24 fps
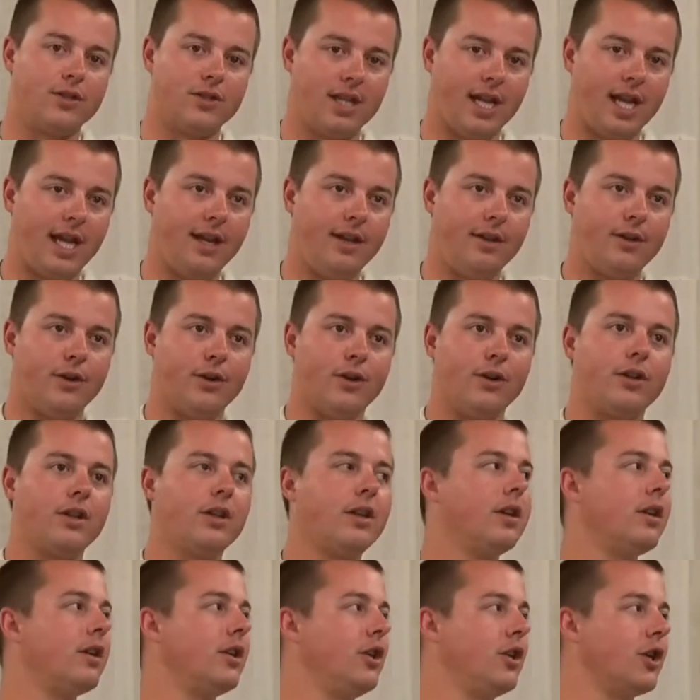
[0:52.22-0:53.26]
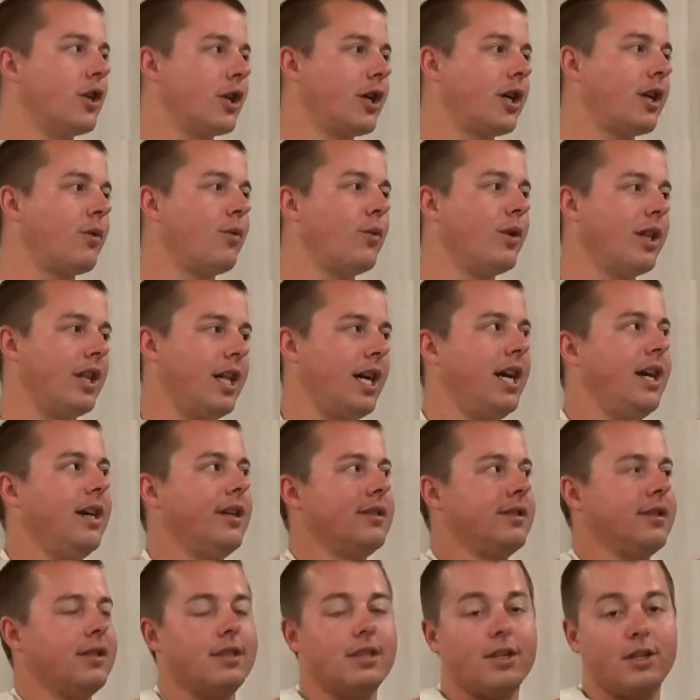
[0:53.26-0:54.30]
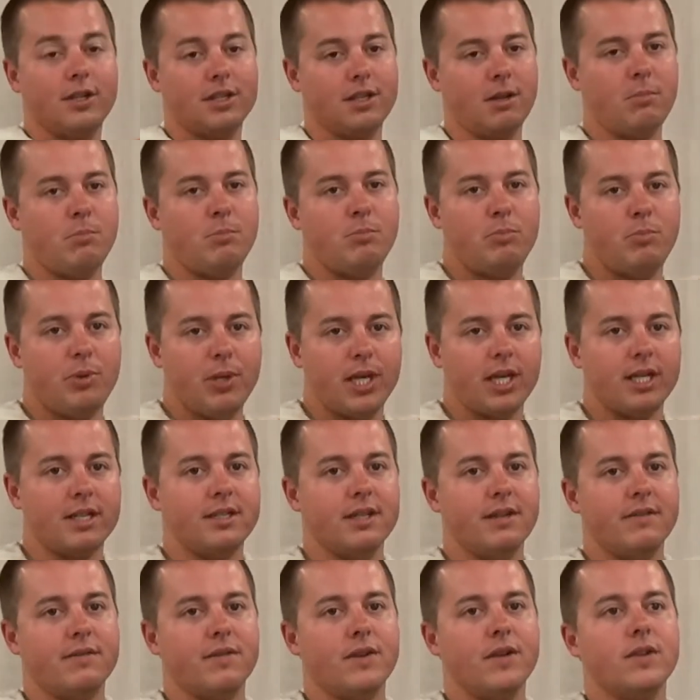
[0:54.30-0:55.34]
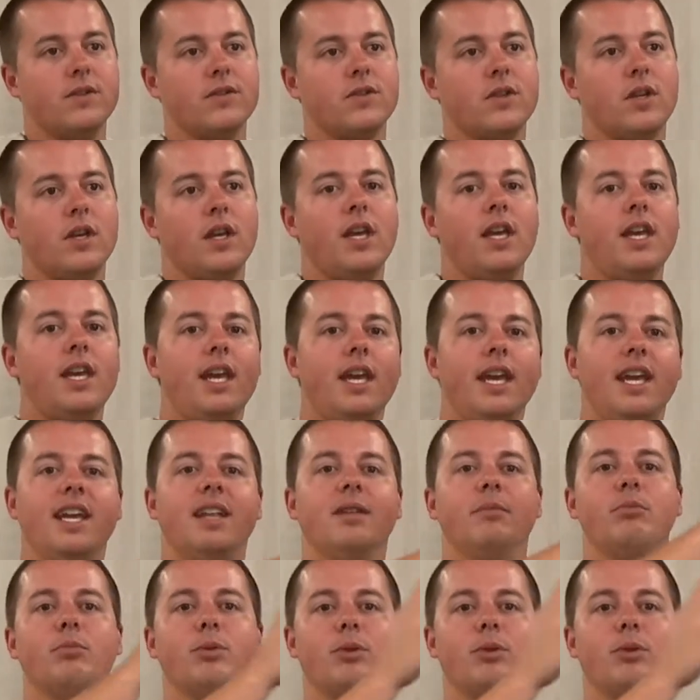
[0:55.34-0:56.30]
standard, you're gonna realize that there's a big difference in